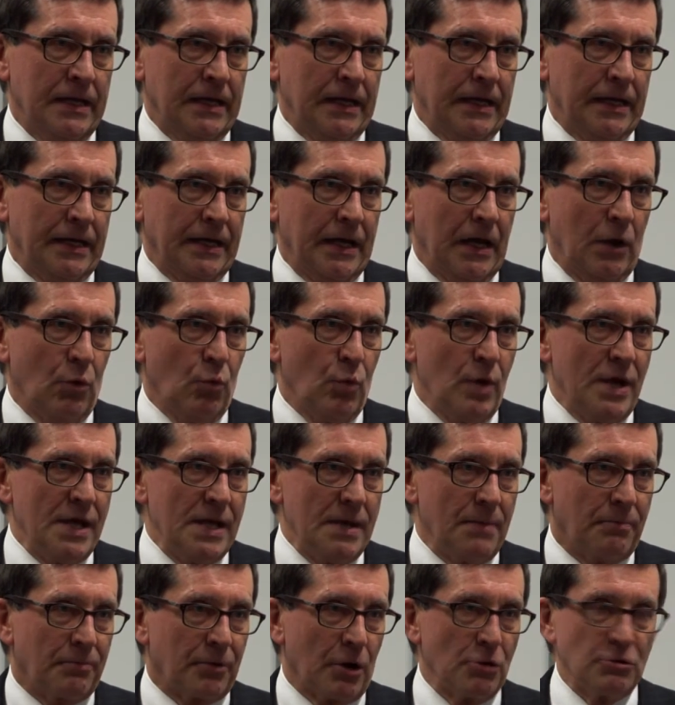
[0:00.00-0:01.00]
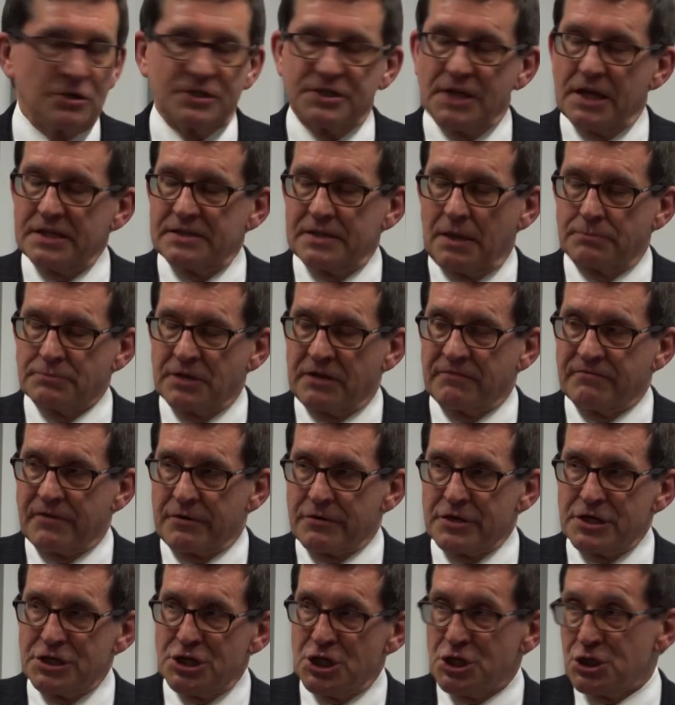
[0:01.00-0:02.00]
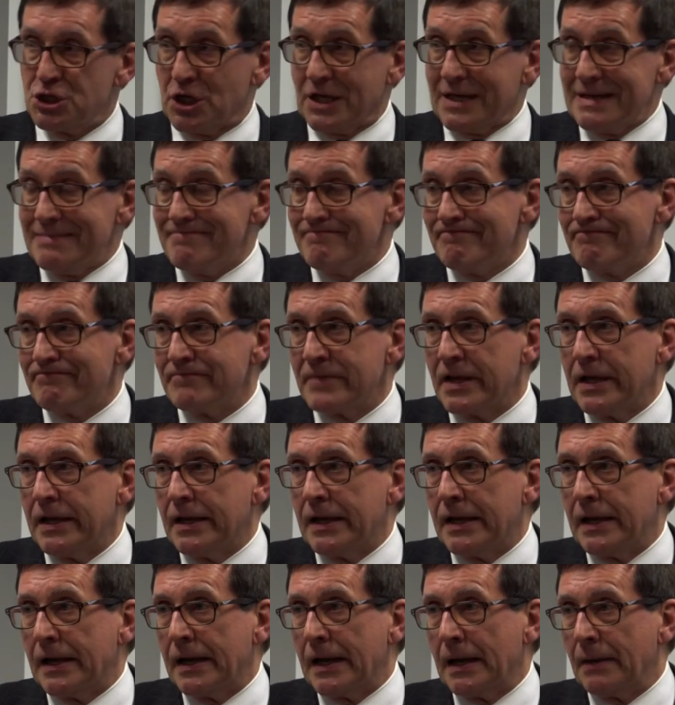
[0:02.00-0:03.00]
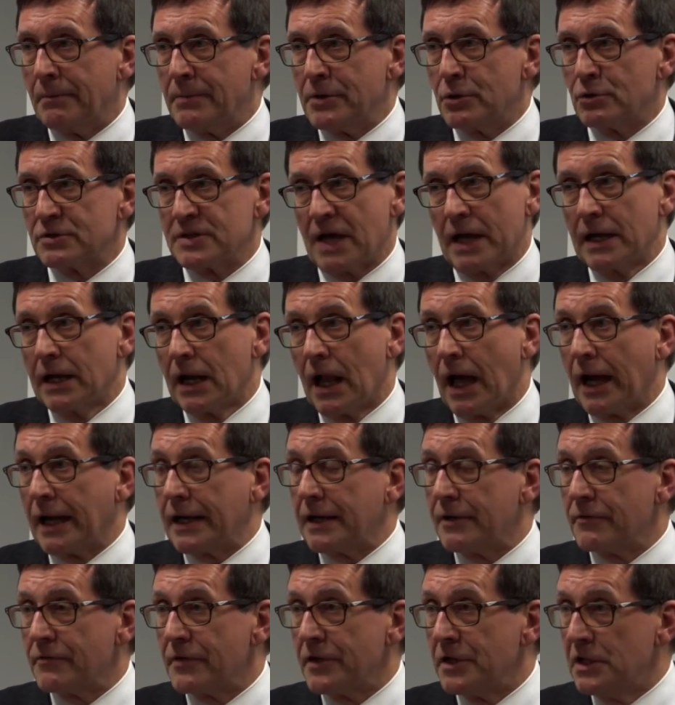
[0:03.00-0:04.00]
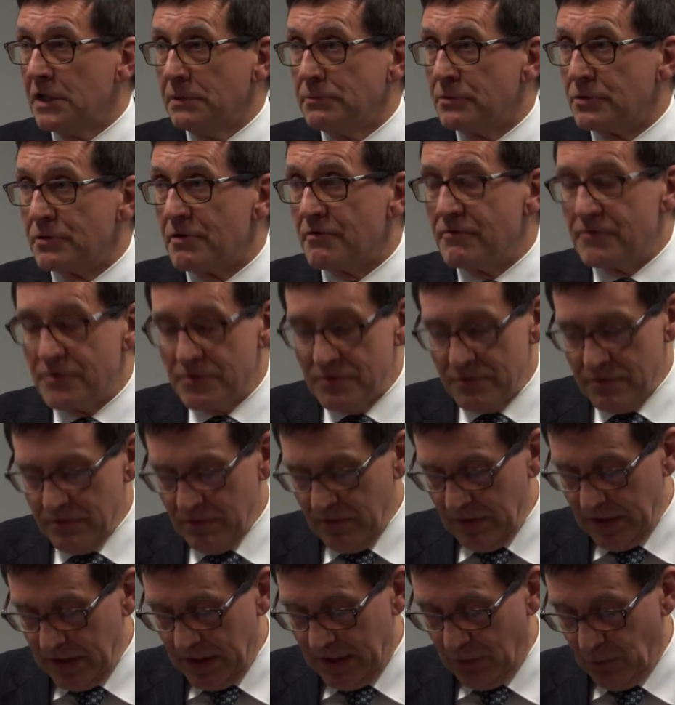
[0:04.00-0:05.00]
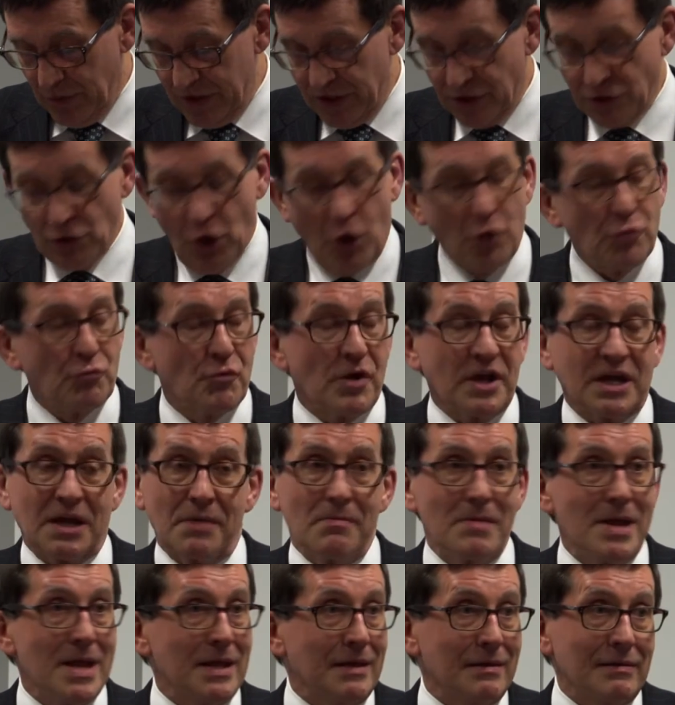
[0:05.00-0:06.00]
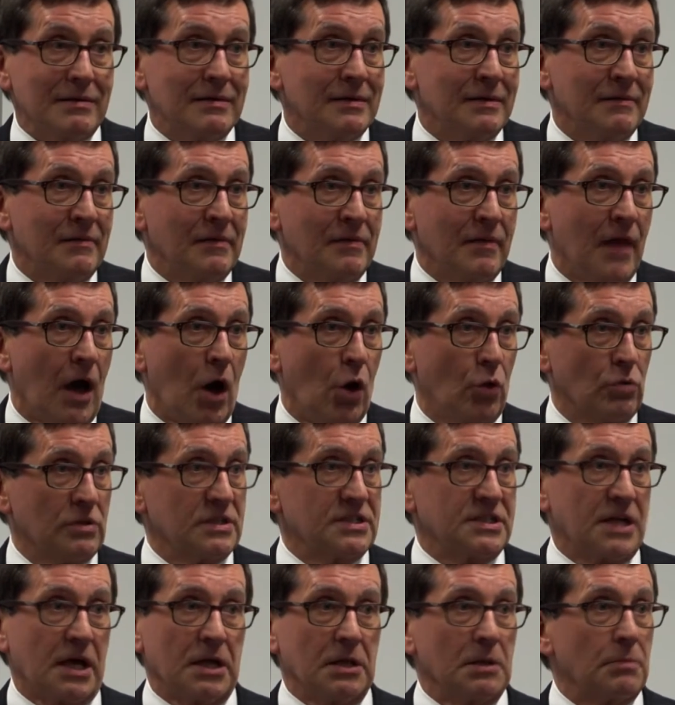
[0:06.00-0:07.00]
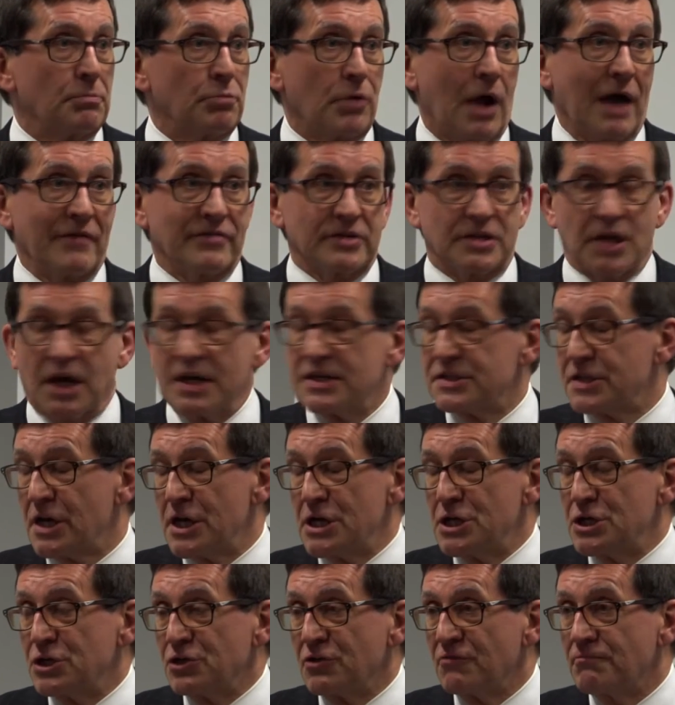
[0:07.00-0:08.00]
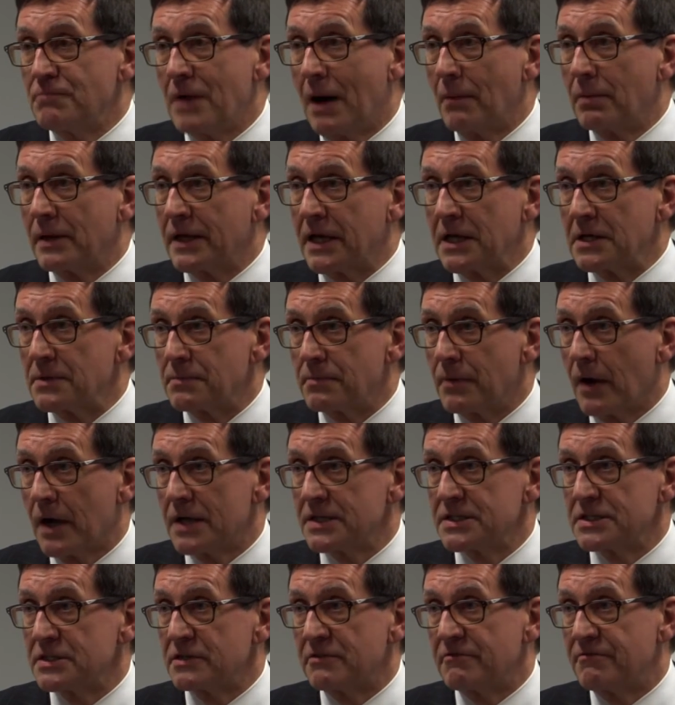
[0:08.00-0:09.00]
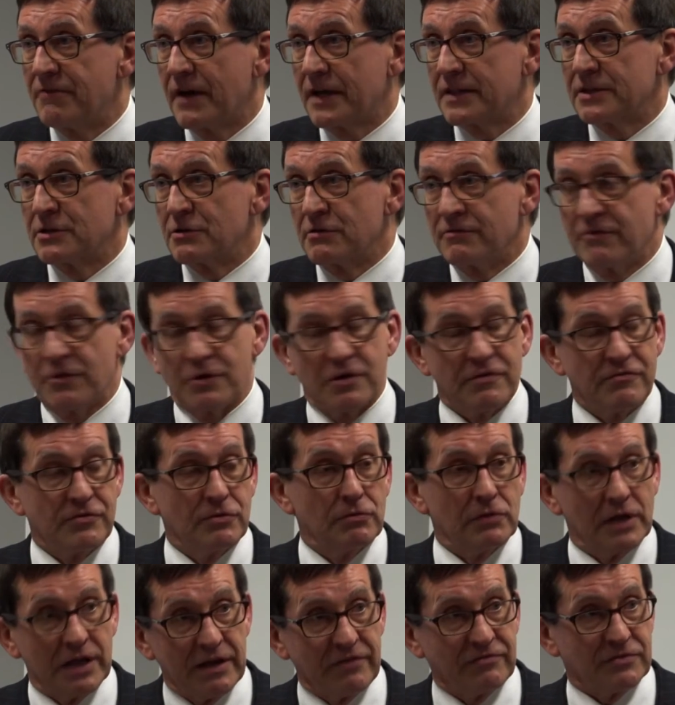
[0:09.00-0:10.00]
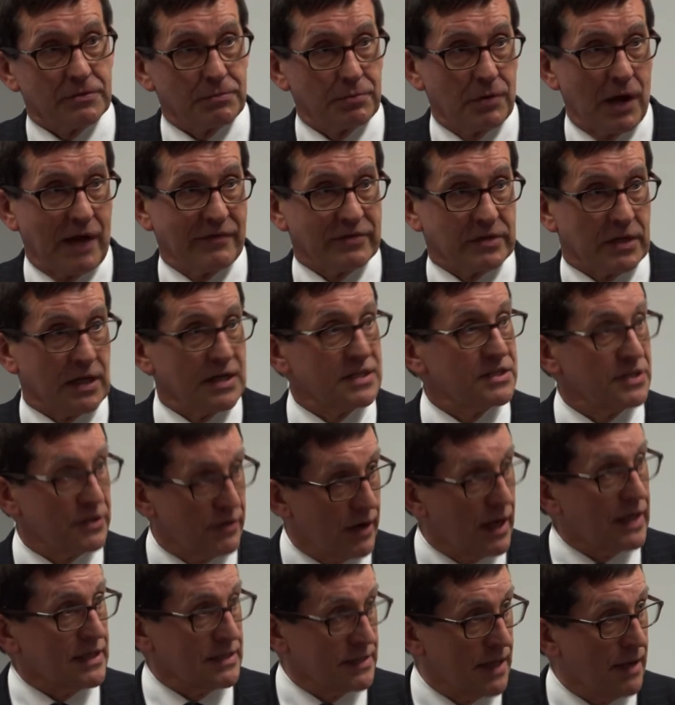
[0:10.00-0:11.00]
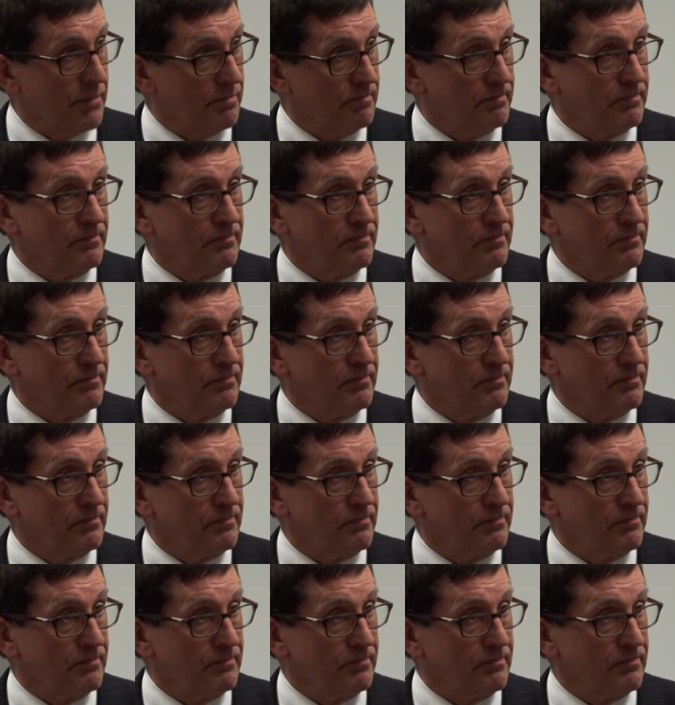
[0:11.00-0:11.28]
And now we approached that subject very gingerly because unlike the Hilmer Review, we did not recommend wholesale privatisation of public enterprises. In fact, there are very few left to privatise. There are some.